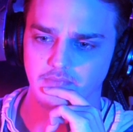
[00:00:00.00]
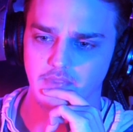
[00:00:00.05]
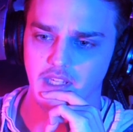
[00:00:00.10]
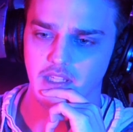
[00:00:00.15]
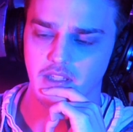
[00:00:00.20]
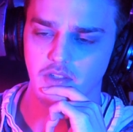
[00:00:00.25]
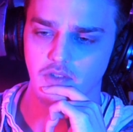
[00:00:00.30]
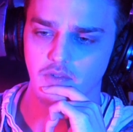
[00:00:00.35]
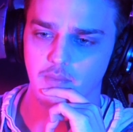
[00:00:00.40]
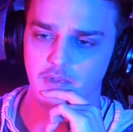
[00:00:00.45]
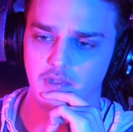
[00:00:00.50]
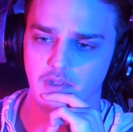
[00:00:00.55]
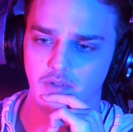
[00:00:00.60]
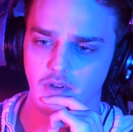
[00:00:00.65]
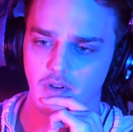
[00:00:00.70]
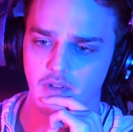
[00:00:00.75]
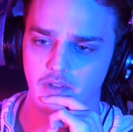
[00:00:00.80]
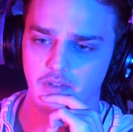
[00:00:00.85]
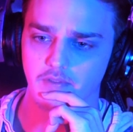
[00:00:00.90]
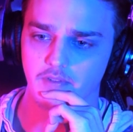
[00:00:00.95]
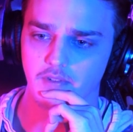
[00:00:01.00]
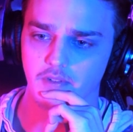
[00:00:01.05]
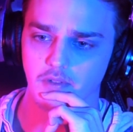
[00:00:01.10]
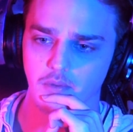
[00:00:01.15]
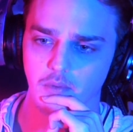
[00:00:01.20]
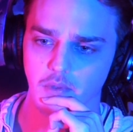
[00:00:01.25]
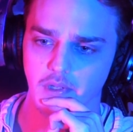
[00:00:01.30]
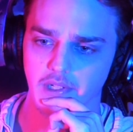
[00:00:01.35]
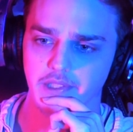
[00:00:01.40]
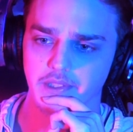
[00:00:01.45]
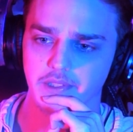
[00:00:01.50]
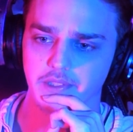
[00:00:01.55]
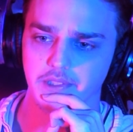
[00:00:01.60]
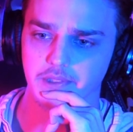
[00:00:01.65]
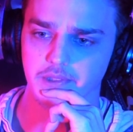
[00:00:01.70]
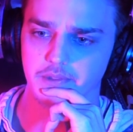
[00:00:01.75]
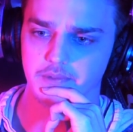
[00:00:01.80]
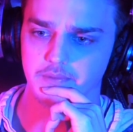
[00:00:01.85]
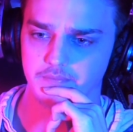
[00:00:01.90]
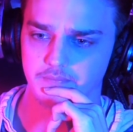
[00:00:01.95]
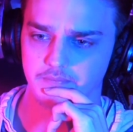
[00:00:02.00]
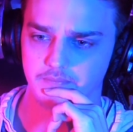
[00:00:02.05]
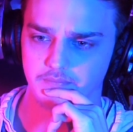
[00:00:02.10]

Dang, you've been crawling for a while, dude.